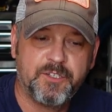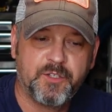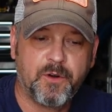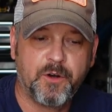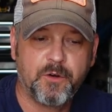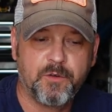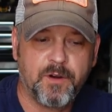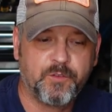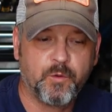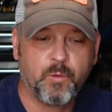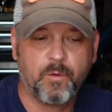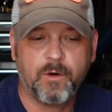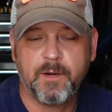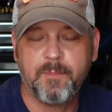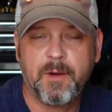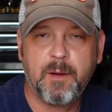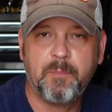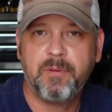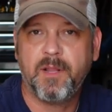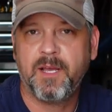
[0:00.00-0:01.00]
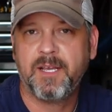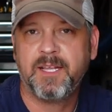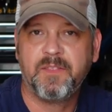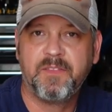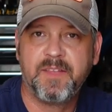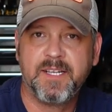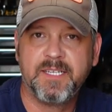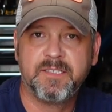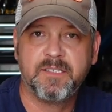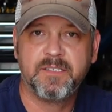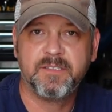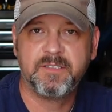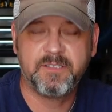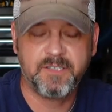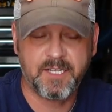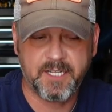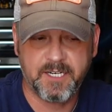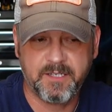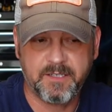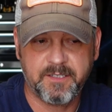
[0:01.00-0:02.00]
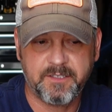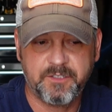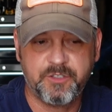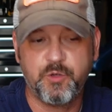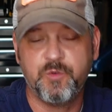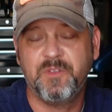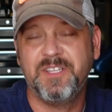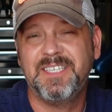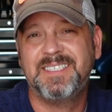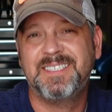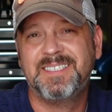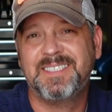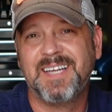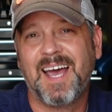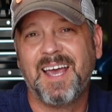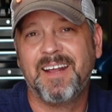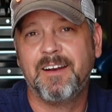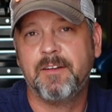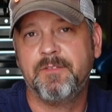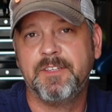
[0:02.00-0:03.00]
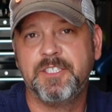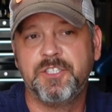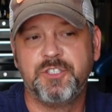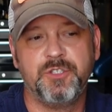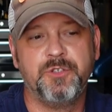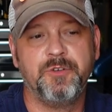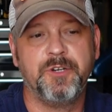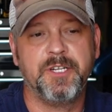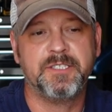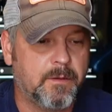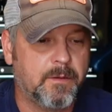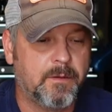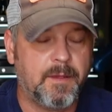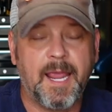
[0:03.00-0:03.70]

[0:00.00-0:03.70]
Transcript: so I don't have to worry about plugging things into the side of these units.